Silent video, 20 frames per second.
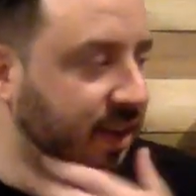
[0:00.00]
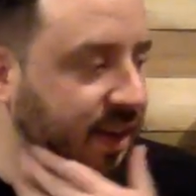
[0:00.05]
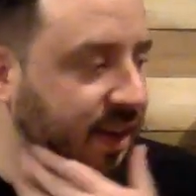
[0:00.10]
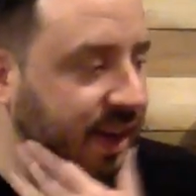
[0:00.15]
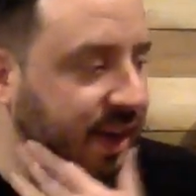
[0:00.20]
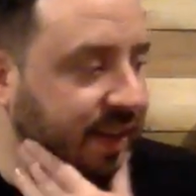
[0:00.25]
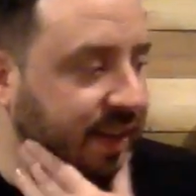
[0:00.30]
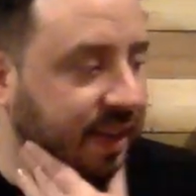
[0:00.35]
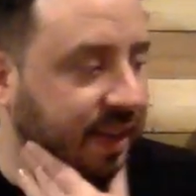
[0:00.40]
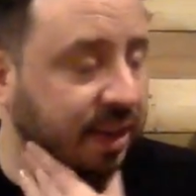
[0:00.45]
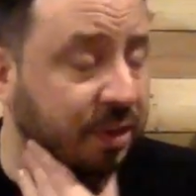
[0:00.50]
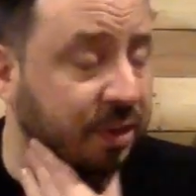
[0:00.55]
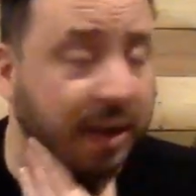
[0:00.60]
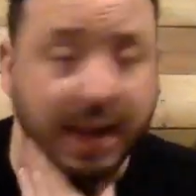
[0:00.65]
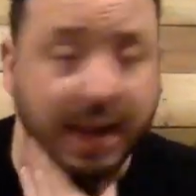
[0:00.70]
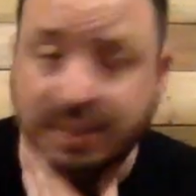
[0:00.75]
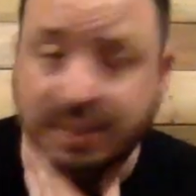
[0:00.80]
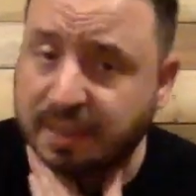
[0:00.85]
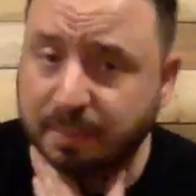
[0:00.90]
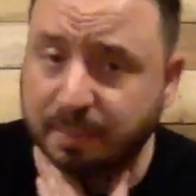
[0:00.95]
And then you
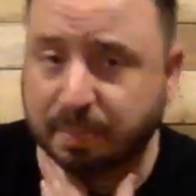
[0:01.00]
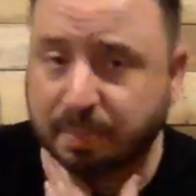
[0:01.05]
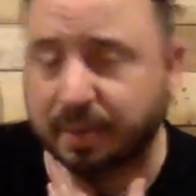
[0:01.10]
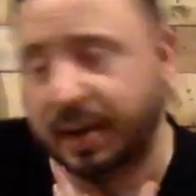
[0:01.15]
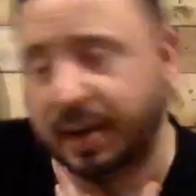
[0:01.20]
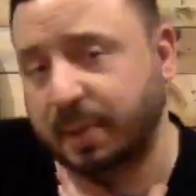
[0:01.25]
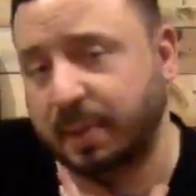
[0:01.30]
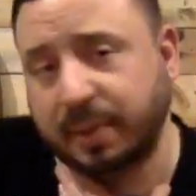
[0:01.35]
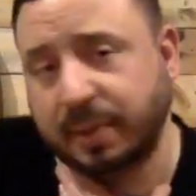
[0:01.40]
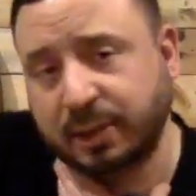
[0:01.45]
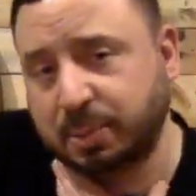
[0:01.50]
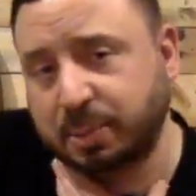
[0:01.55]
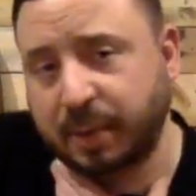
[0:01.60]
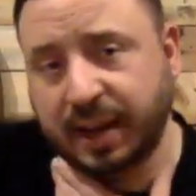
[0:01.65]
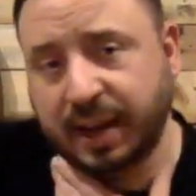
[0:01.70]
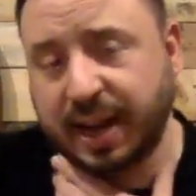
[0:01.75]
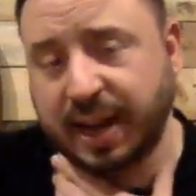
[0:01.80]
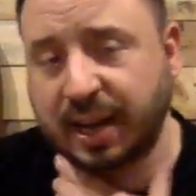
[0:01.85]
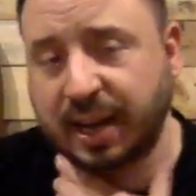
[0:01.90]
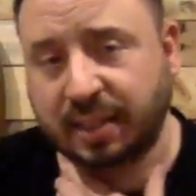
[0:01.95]
guys could pretty much
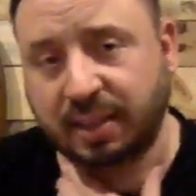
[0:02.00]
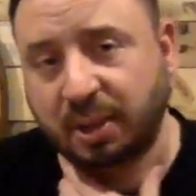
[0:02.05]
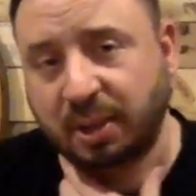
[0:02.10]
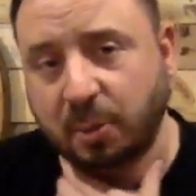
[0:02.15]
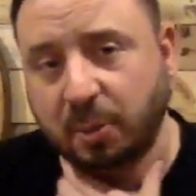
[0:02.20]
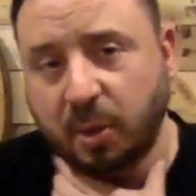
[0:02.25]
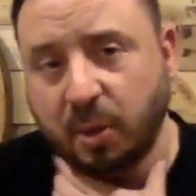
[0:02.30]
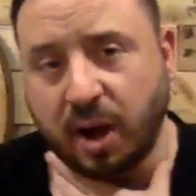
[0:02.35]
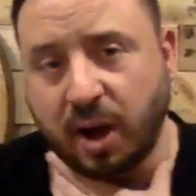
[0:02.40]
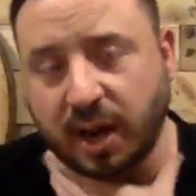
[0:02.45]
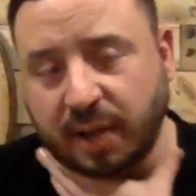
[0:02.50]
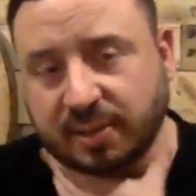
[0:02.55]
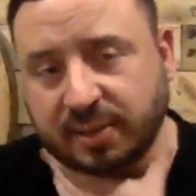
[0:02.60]
pick anything you want.